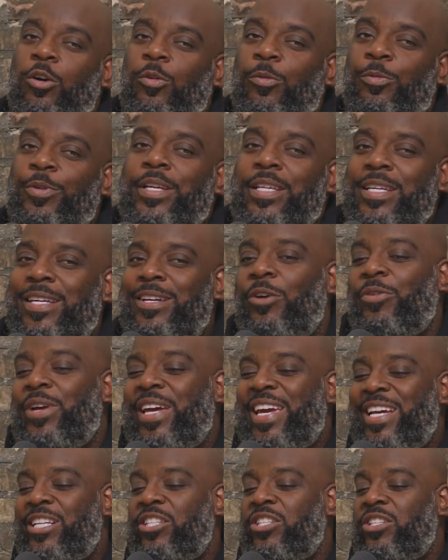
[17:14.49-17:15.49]
Well, you
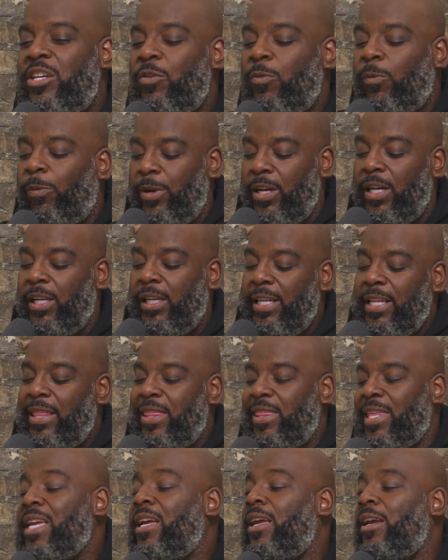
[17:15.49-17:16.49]
know, is she really
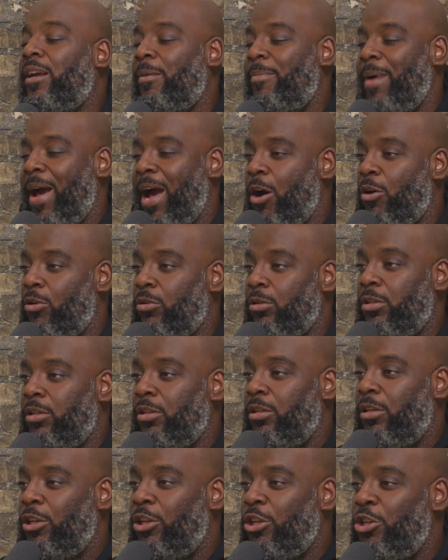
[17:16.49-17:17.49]
thinking about
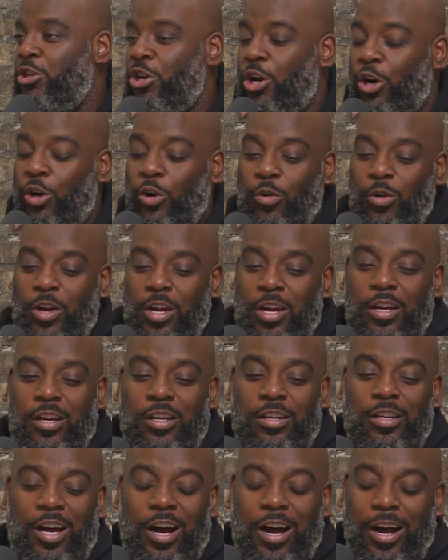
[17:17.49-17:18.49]
you know
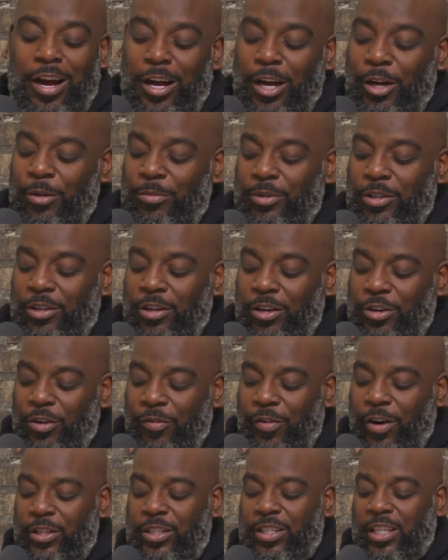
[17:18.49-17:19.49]
uh,
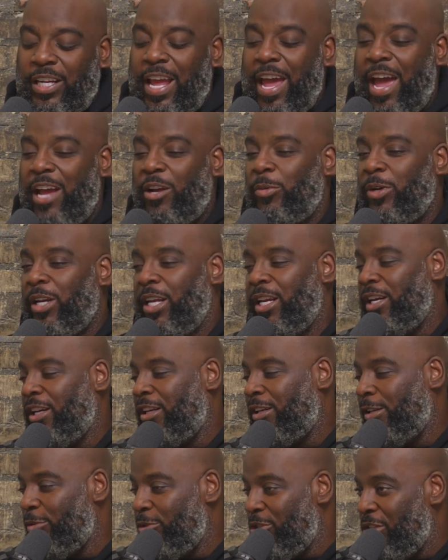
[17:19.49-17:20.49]
diversity, equity, and
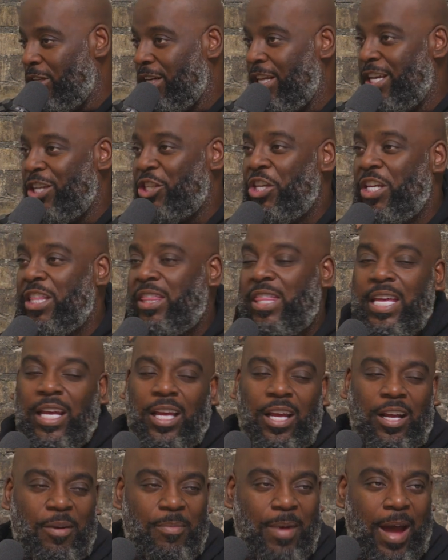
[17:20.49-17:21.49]
inclusion? Is she
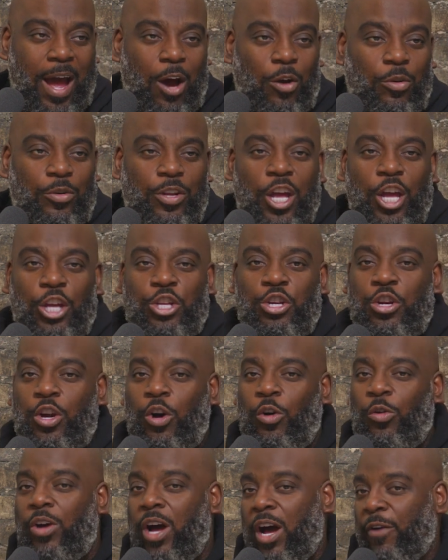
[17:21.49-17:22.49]
thinking about, you
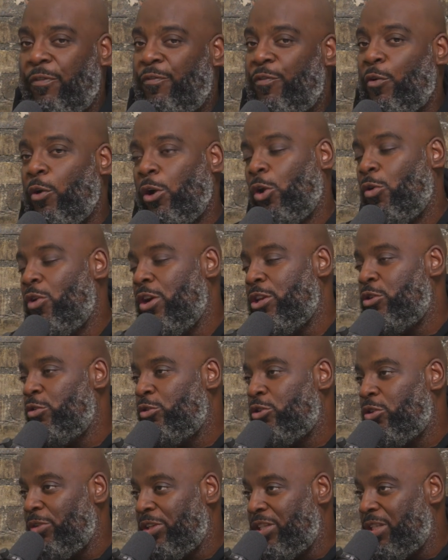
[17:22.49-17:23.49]
know, a full-on
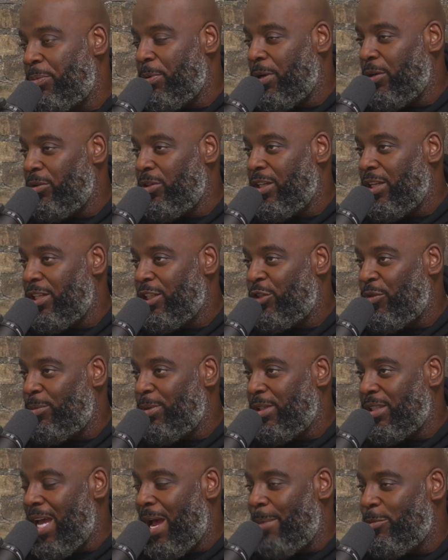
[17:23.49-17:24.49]
user experience from
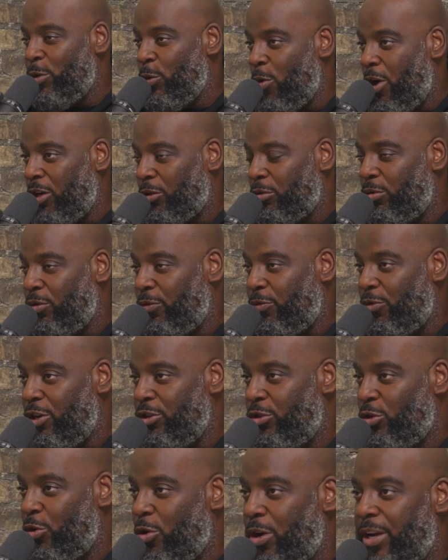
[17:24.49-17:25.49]
the time you walk through the
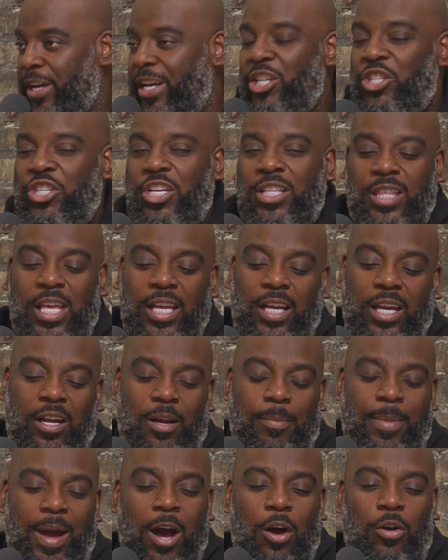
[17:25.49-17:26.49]
front door? Is mm-hmm. she
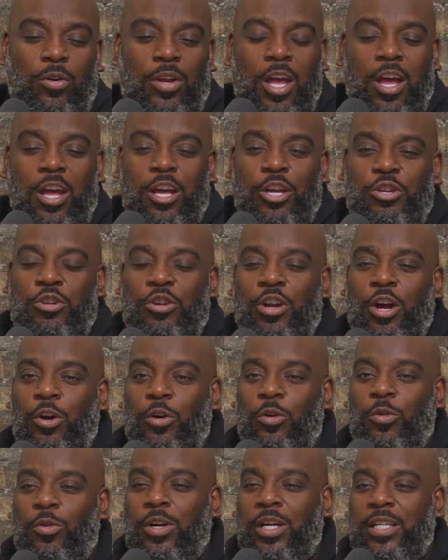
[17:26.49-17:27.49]
thinking about, you
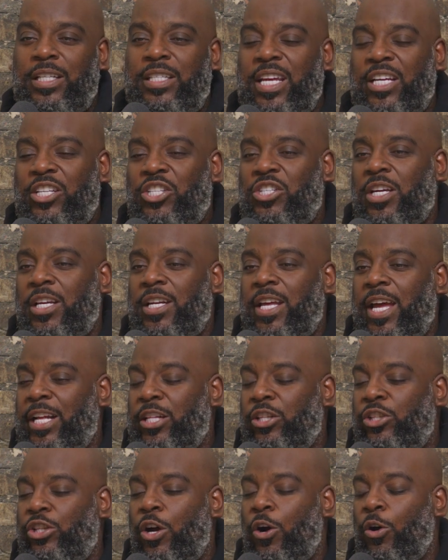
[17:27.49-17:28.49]
know, diction
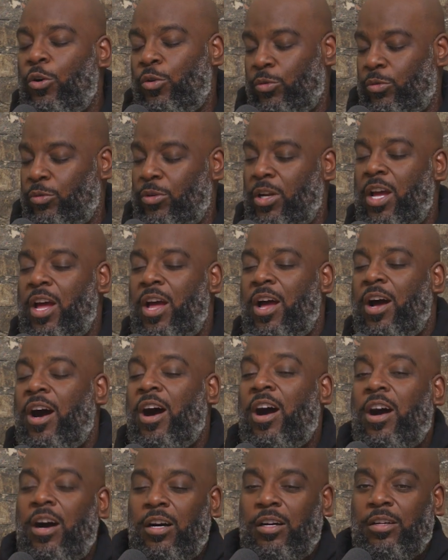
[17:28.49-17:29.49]
and tone
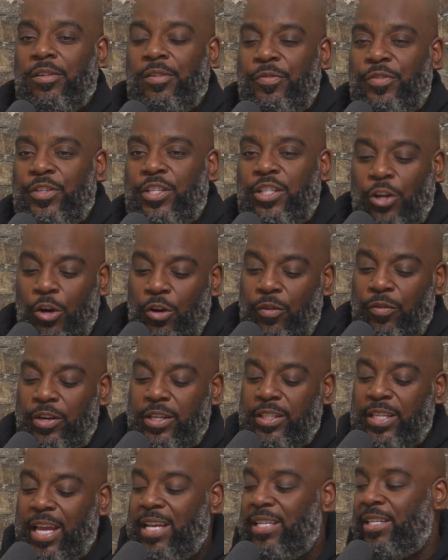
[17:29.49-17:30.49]
of
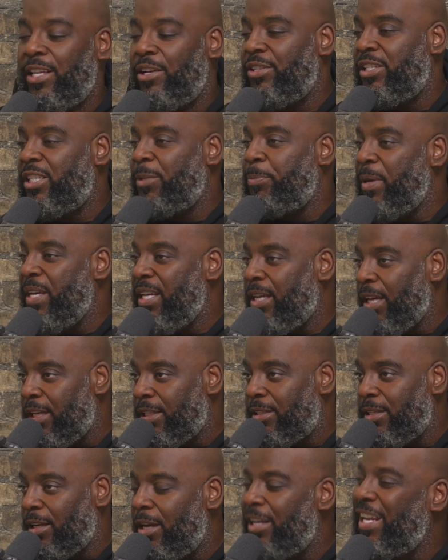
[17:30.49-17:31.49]
servers as they're
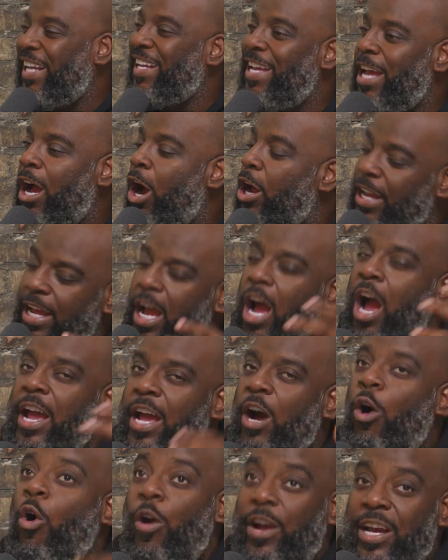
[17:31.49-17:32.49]
speaking to like
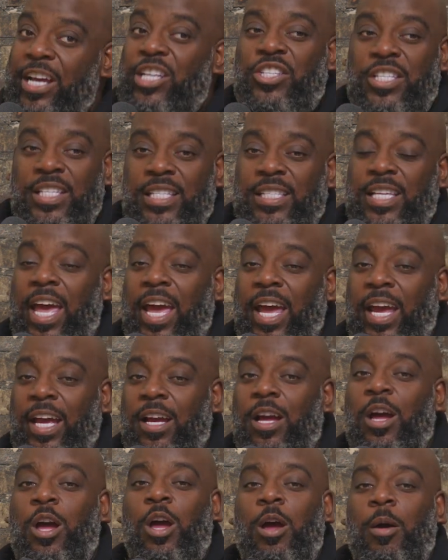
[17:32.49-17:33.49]
Mm-hmm. Or is she
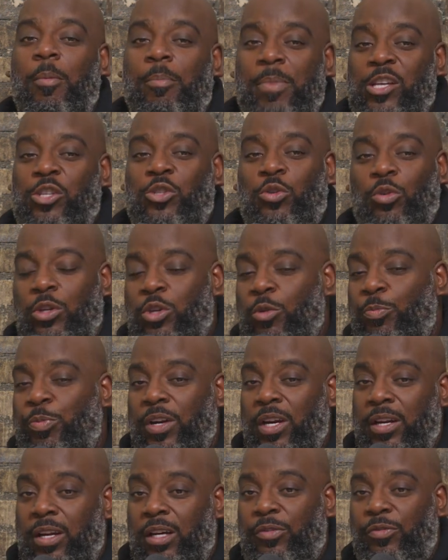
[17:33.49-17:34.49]
saying, make sure you
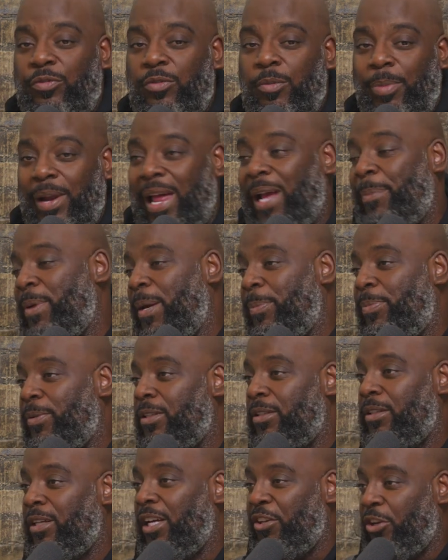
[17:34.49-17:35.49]
put enough black
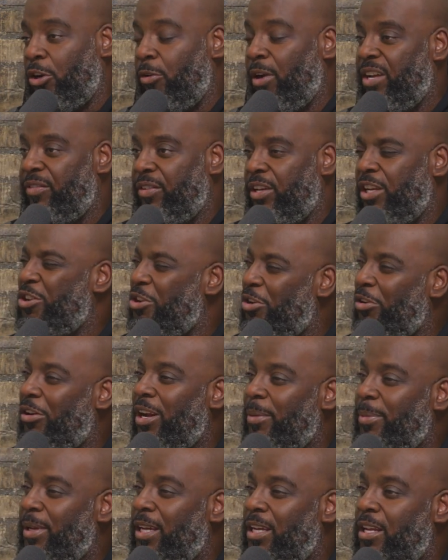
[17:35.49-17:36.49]
pepper in the gravy? You know what
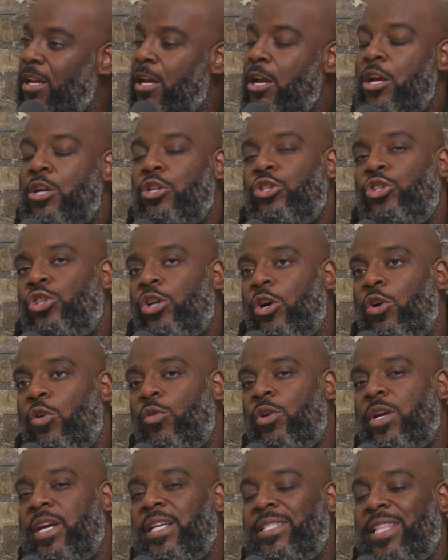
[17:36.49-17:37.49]
I mean? Yeah.
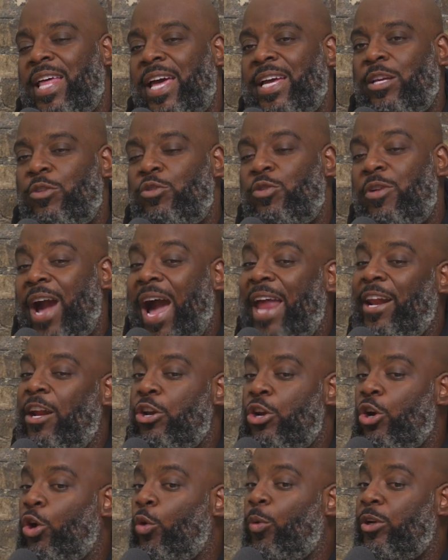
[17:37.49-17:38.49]
So it's like you gotta
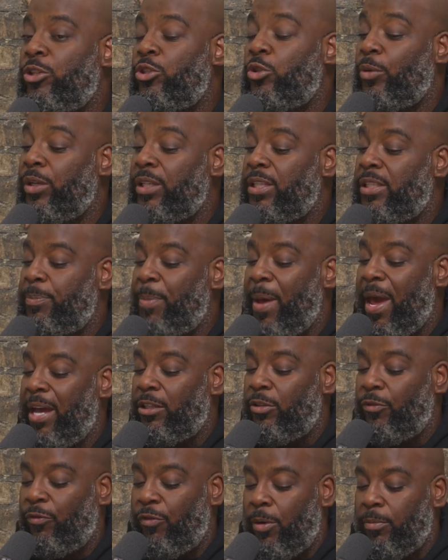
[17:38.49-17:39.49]
know what to
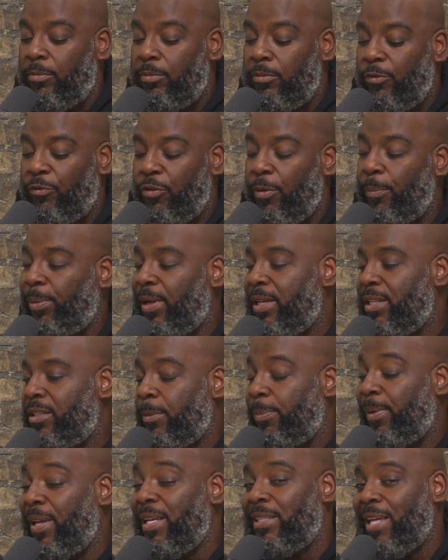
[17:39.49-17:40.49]
expect from from place
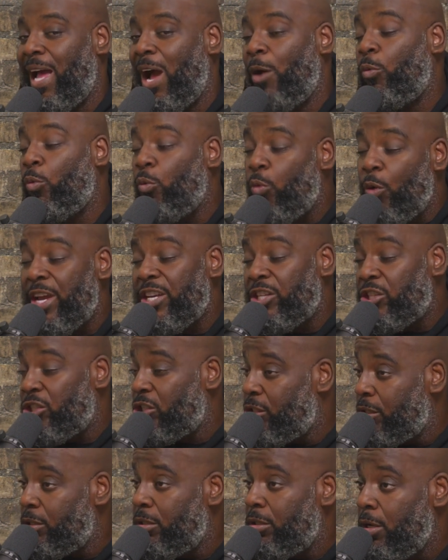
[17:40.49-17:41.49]
to place. I
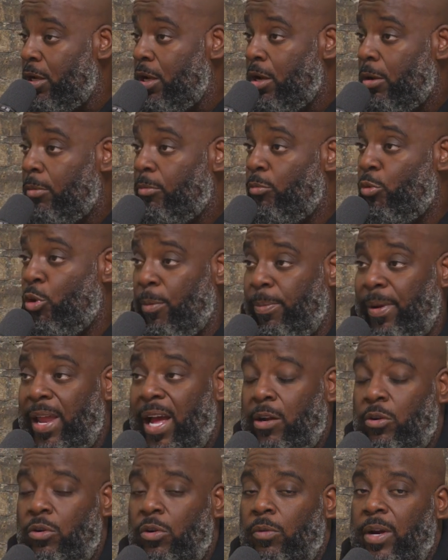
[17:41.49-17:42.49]
wish more
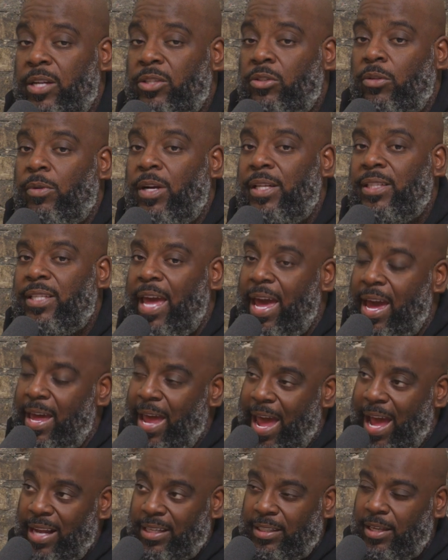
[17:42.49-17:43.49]
black owned restaurants had
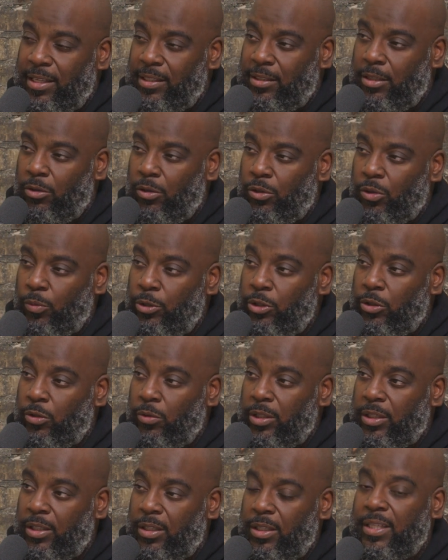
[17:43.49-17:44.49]
access to those
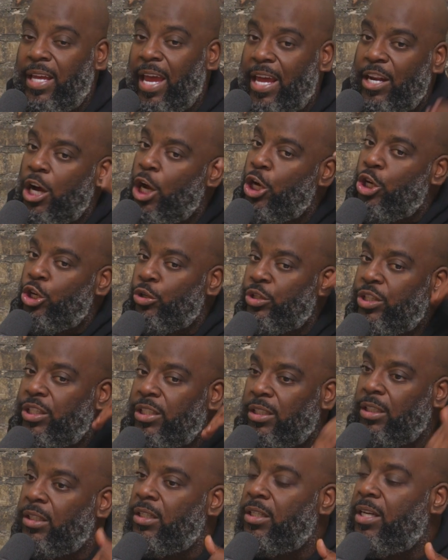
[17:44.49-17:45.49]
resources and
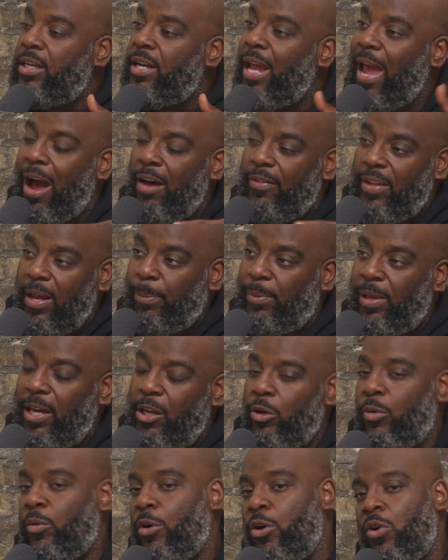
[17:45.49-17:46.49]
understood how that
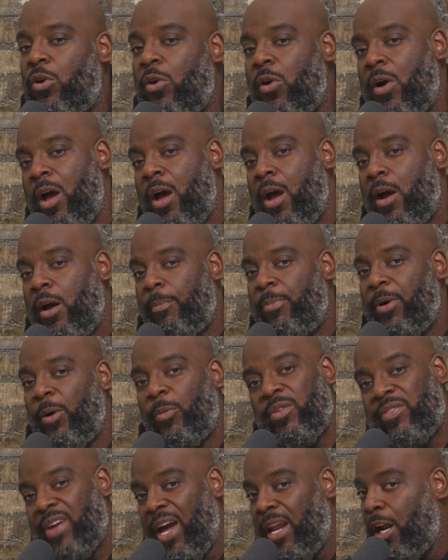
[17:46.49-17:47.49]
played a role, but
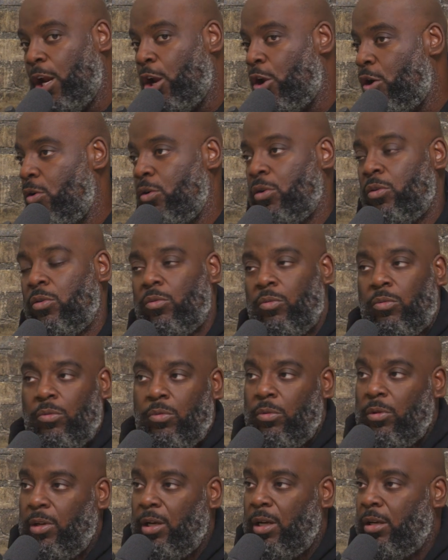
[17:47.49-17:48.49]
we've got a long
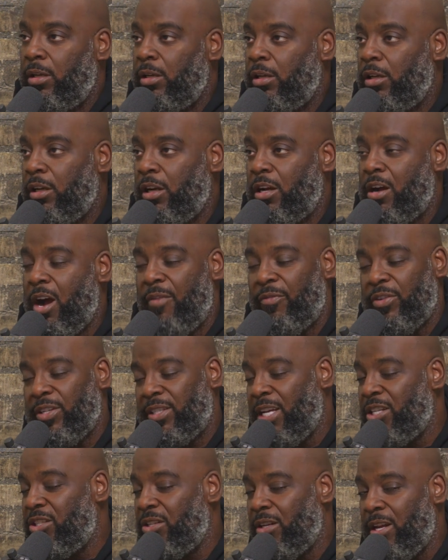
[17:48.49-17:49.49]

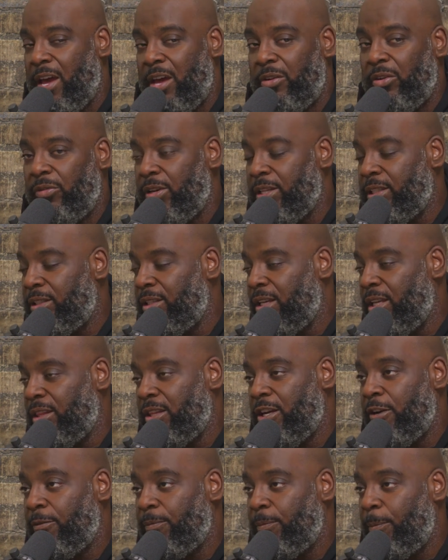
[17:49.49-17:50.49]
conversation ahead of us to get there.